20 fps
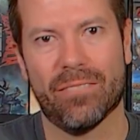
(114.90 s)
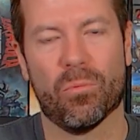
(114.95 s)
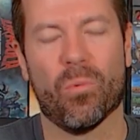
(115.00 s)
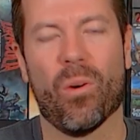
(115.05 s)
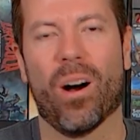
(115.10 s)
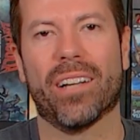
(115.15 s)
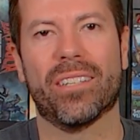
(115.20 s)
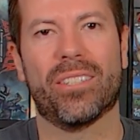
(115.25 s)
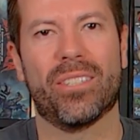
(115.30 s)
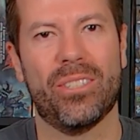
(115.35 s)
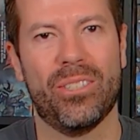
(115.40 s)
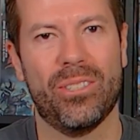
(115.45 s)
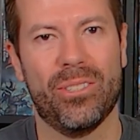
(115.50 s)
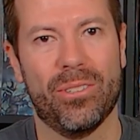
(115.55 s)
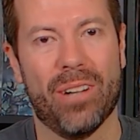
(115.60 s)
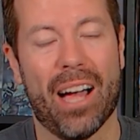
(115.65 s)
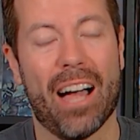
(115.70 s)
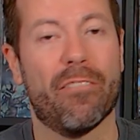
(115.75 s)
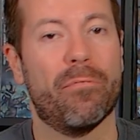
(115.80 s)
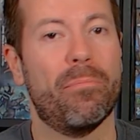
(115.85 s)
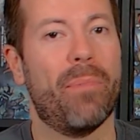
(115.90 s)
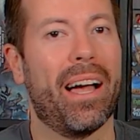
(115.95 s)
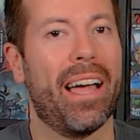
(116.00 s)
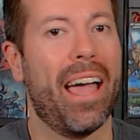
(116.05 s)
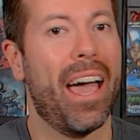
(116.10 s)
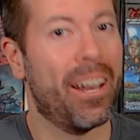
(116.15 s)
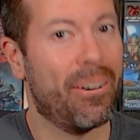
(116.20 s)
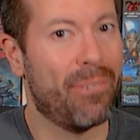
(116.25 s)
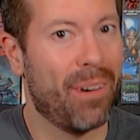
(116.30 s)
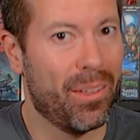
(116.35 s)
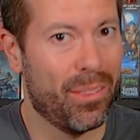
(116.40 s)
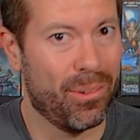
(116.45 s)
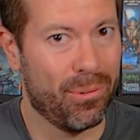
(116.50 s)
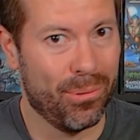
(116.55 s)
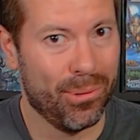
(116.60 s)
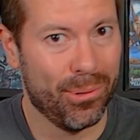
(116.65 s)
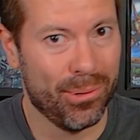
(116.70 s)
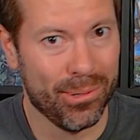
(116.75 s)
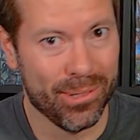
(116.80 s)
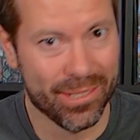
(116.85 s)
want to have my head around the
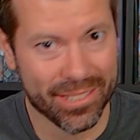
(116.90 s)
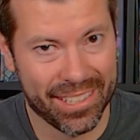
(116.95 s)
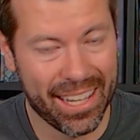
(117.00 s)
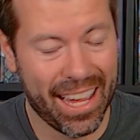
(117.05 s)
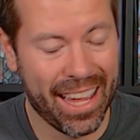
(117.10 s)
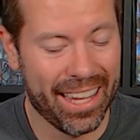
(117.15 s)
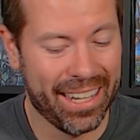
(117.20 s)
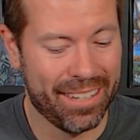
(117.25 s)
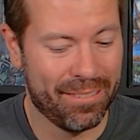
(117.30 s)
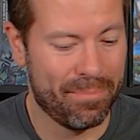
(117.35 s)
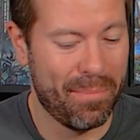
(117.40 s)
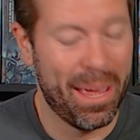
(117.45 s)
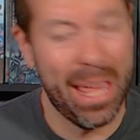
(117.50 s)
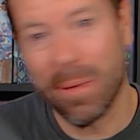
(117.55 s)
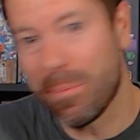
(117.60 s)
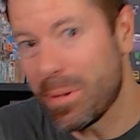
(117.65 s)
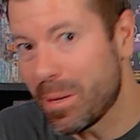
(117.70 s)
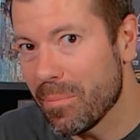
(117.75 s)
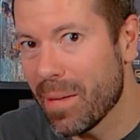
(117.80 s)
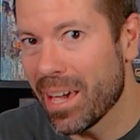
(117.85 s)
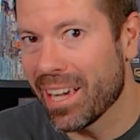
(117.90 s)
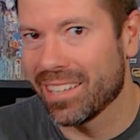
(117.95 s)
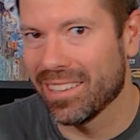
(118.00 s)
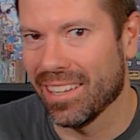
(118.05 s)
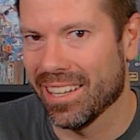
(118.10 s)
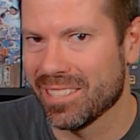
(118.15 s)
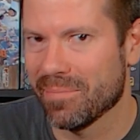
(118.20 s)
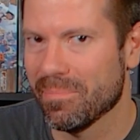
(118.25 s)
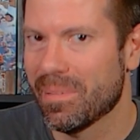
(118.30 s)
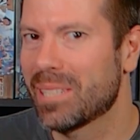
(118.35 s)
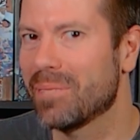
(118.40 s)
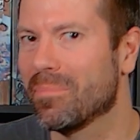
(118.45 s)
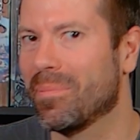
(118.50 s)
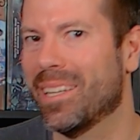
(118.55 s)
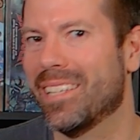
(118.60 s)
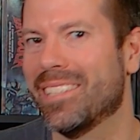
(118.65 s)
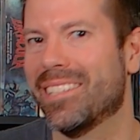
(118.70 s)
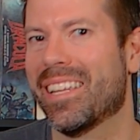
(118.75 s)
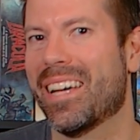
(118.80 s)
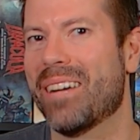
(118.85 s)
rules and maybe make less
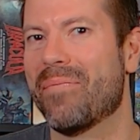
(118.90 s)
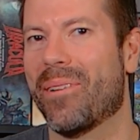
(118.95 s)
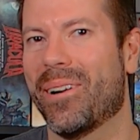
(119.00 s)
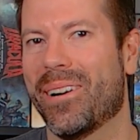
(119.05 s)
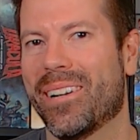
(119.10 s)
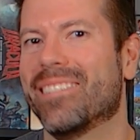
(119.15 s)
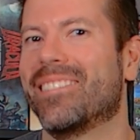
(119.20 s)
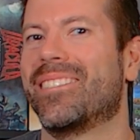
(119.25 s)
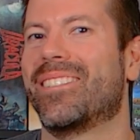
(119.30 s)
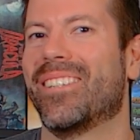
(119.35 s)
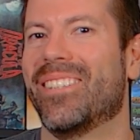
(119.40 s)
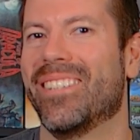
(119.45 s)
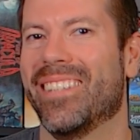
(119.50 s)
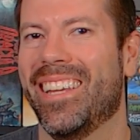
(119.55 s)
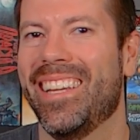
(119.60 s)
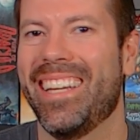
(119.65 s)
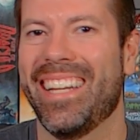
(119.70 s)
misplays. That part is certainly